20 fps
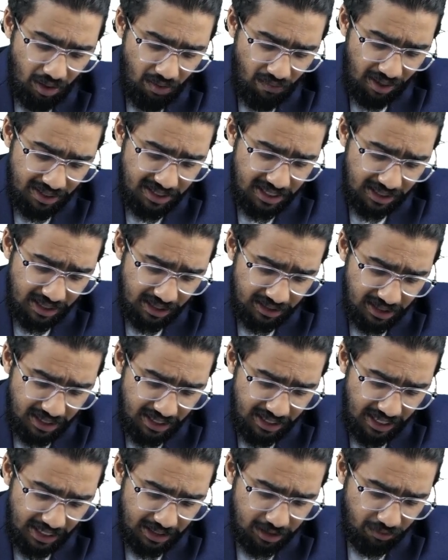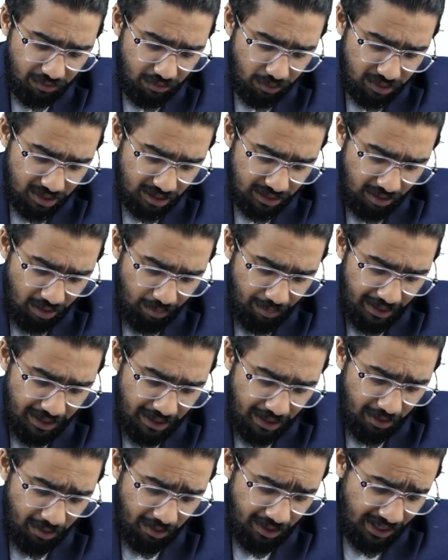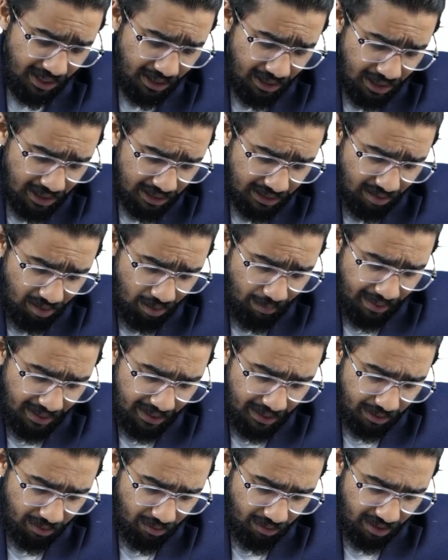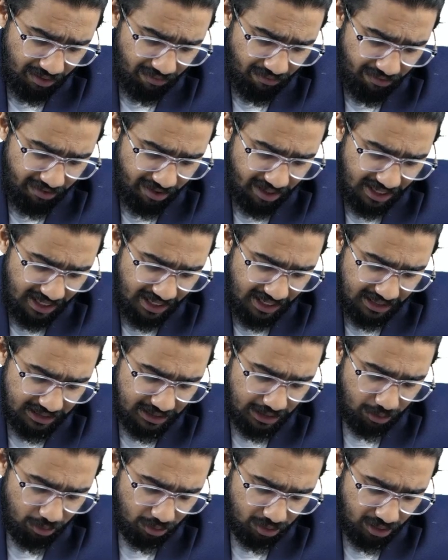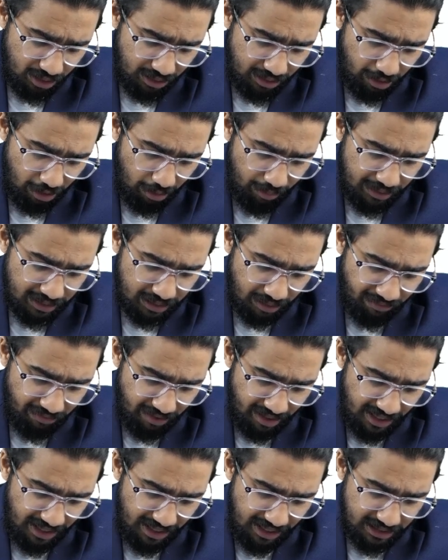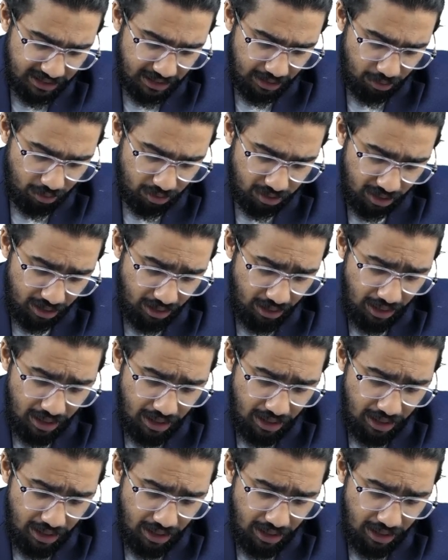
What are the three kinds of questions they will be indicating? They will be indicating very easy question. There will be some very easy question.